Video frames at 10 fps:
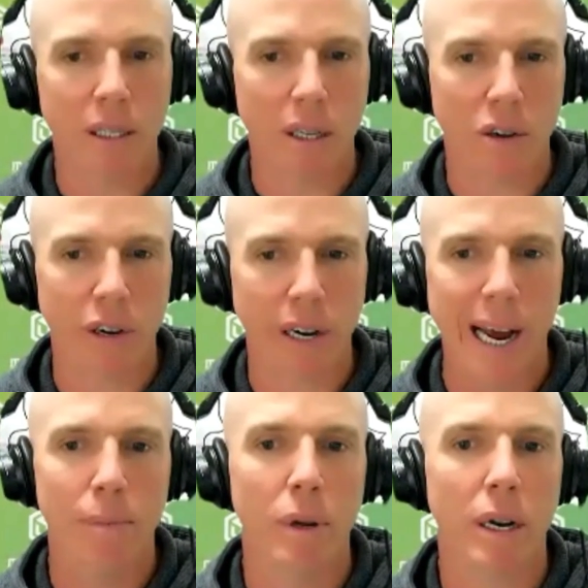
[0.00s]
the
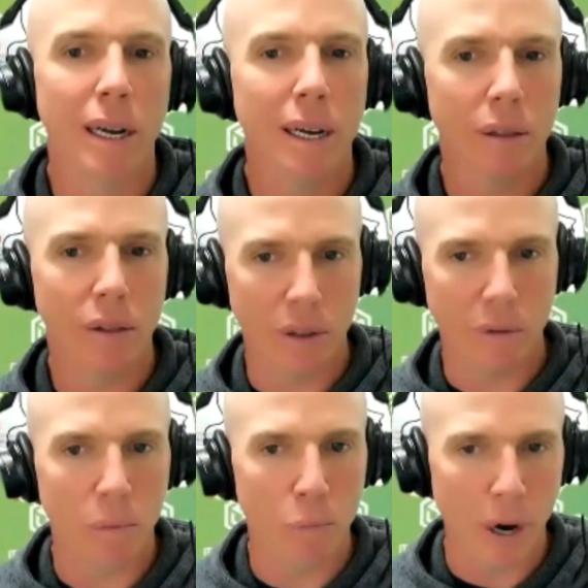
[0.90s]
creator, but
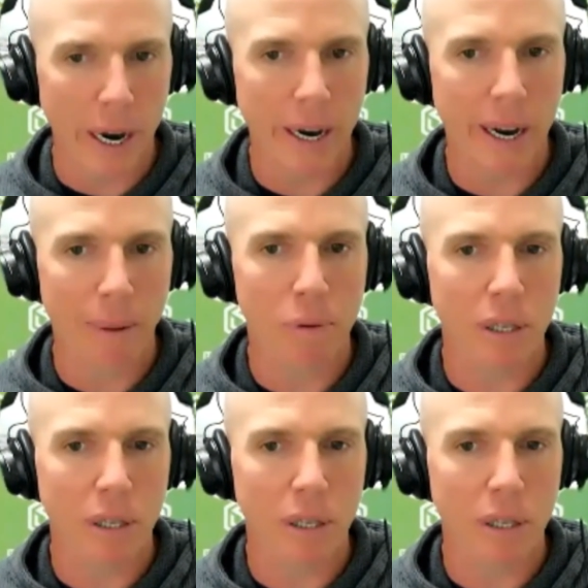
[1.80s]
the branded app